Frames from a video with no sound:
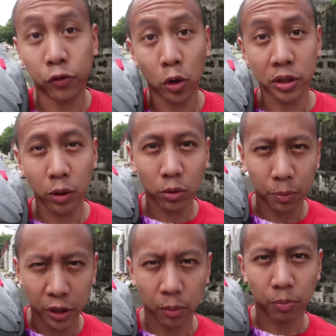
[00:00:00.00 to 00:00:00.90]
Of course it
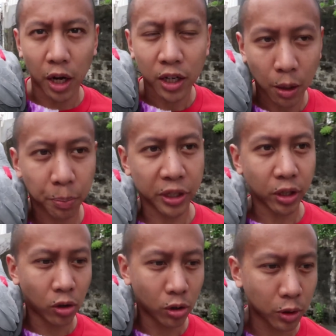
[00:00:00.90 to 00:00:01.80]
would be a
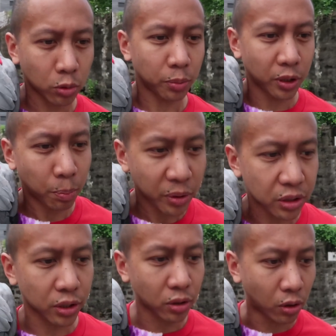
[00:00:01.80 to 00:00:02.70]
company home, it would be a
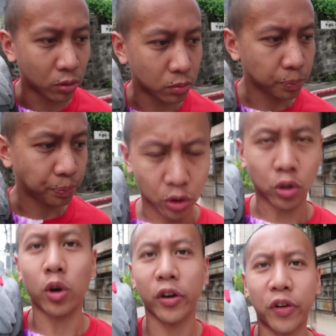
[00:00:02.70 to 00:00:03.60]
business home.
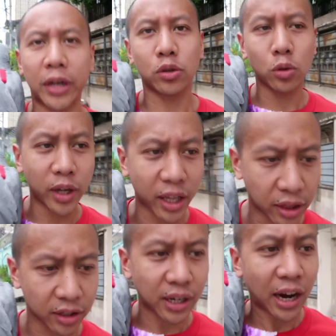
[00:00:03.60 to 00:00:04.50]
So if I do get
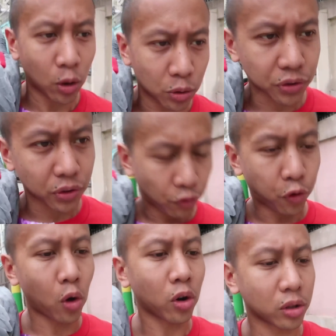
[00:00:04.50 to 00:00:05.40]
this house
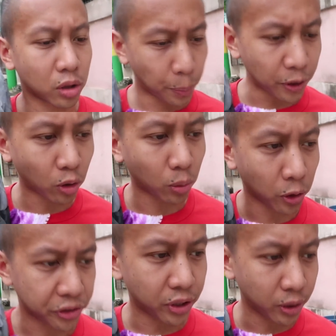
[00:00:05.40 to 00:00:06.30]
for the Pinoy
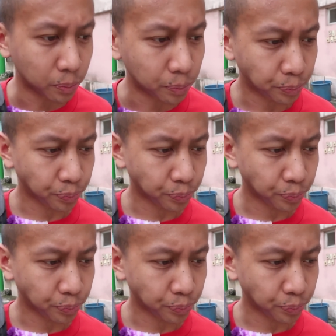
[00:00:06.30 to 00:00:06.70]
Boy team,